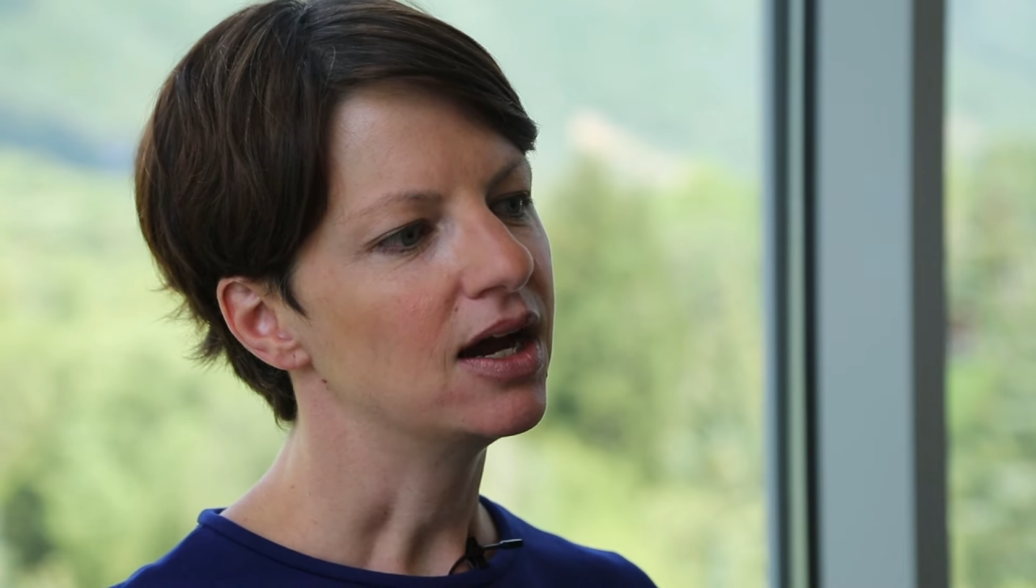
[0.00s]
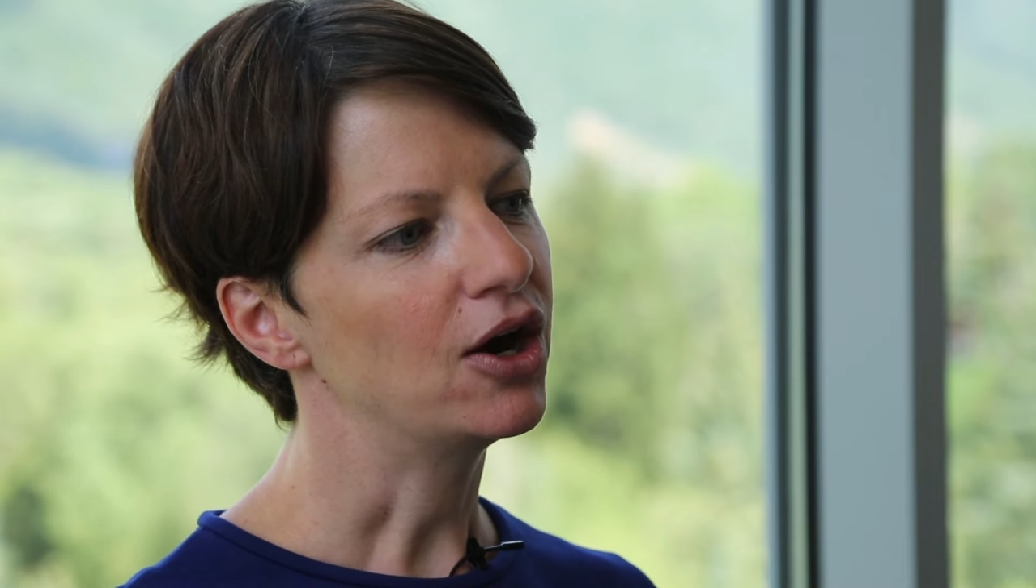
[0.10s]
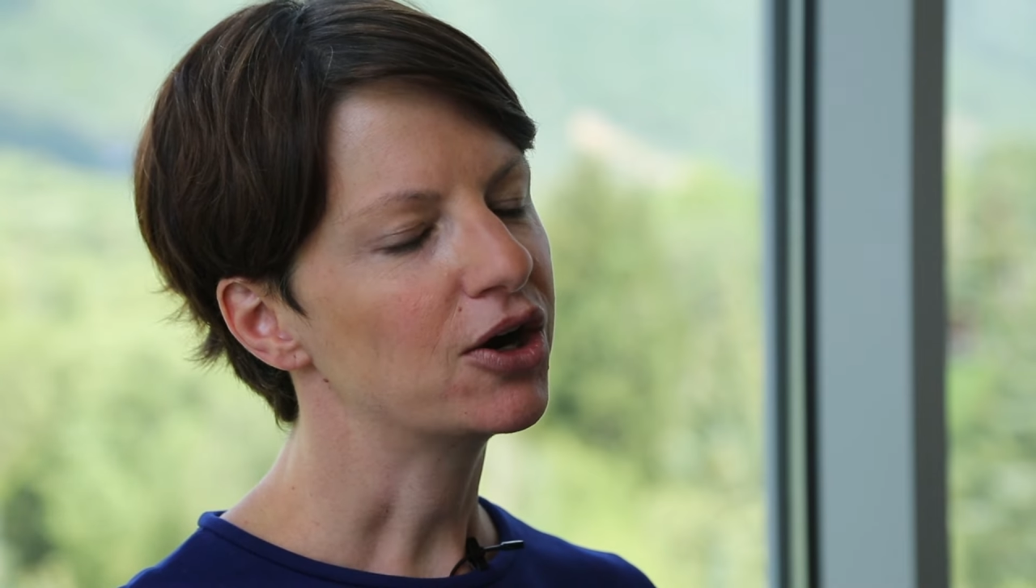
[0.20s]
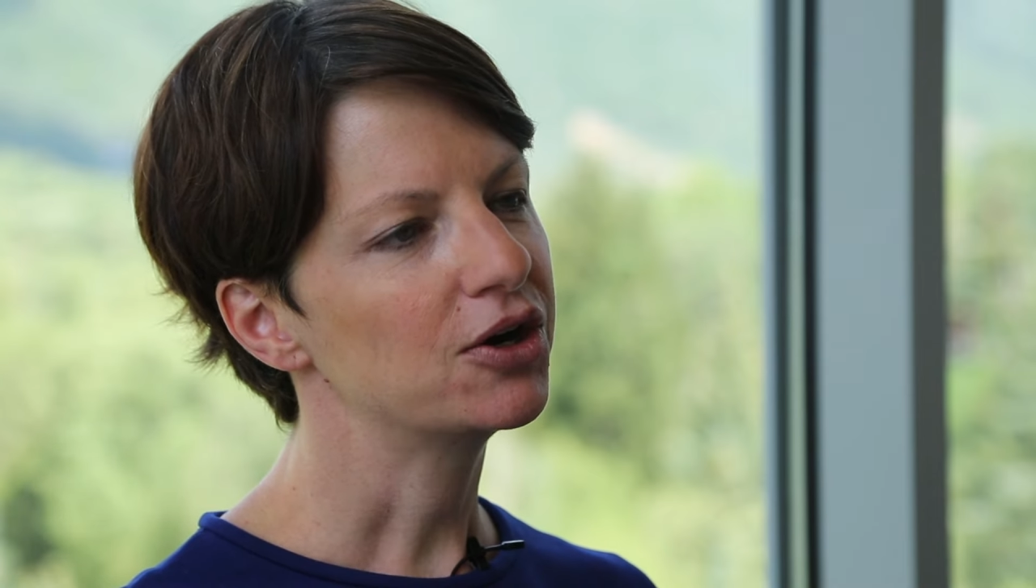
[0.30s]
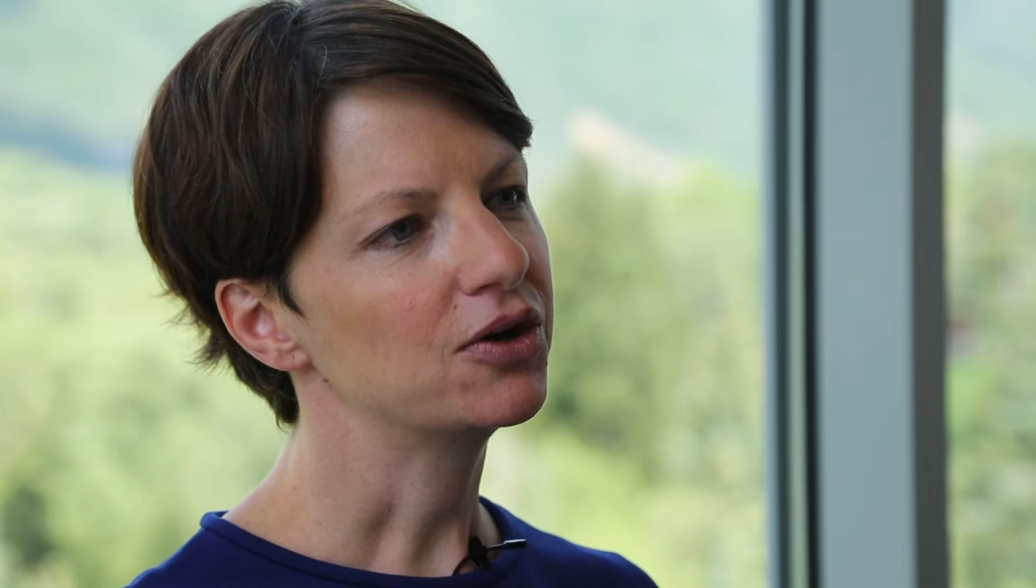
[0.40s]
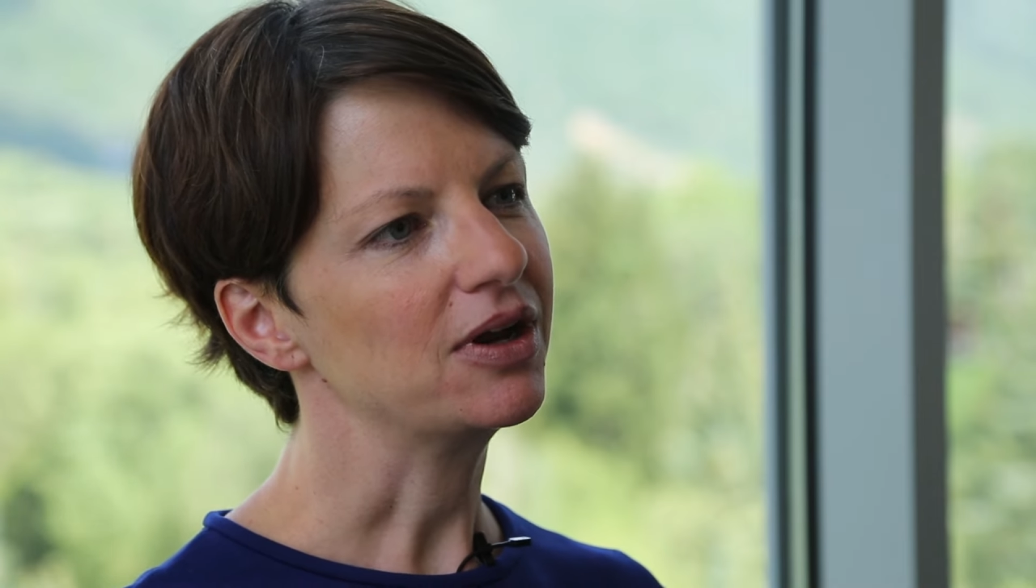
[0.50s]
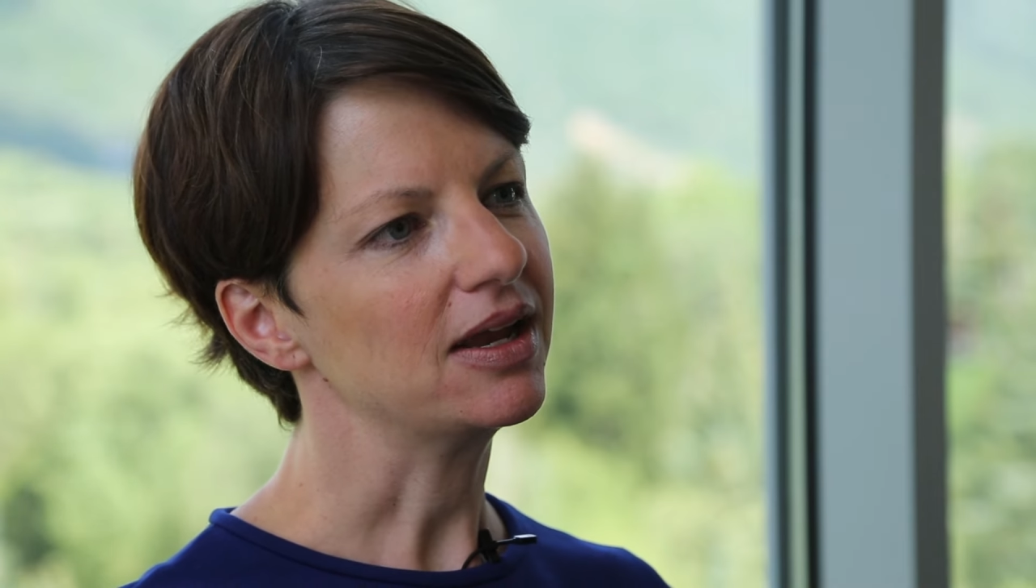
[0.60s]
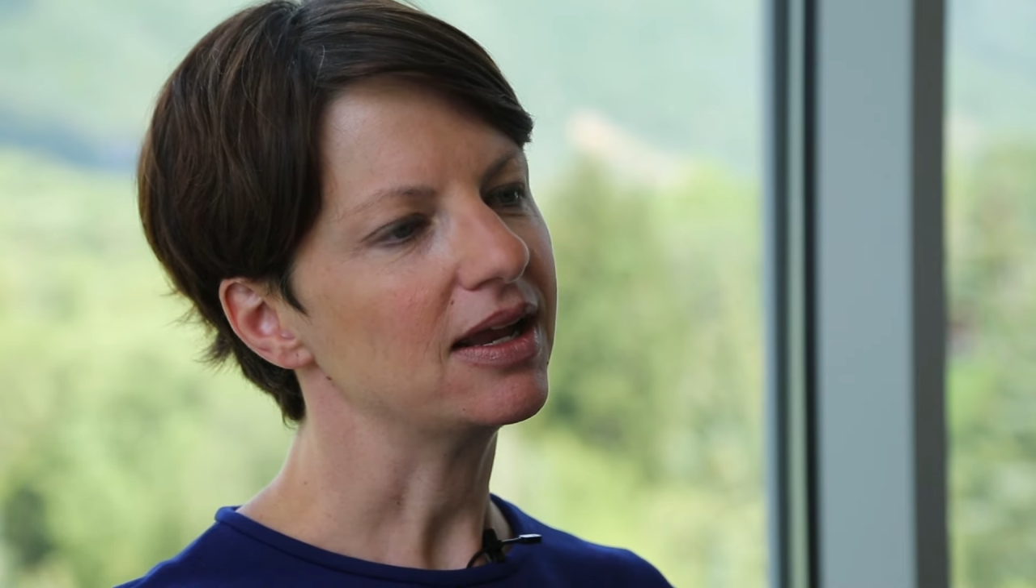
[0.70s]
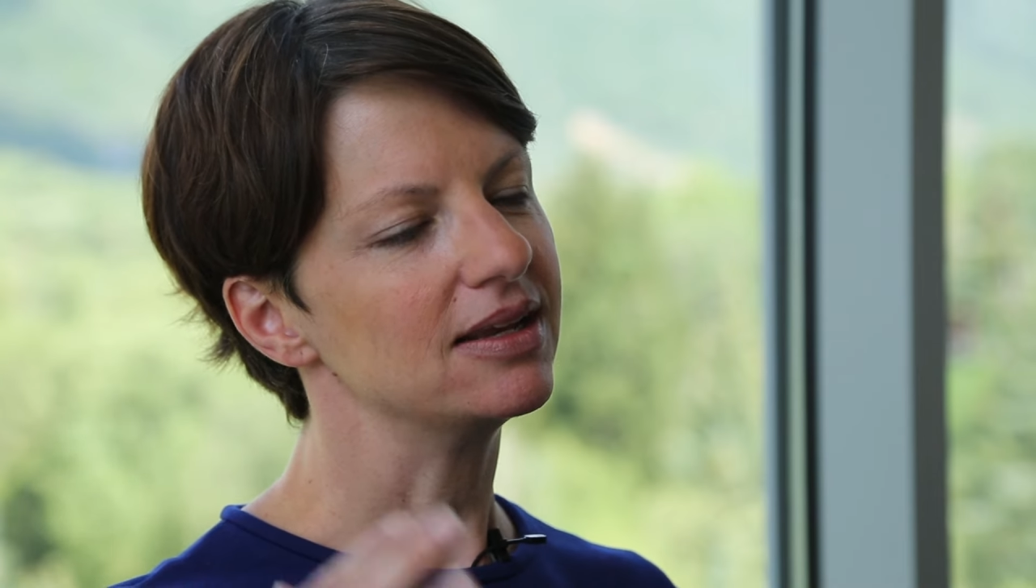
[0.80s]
are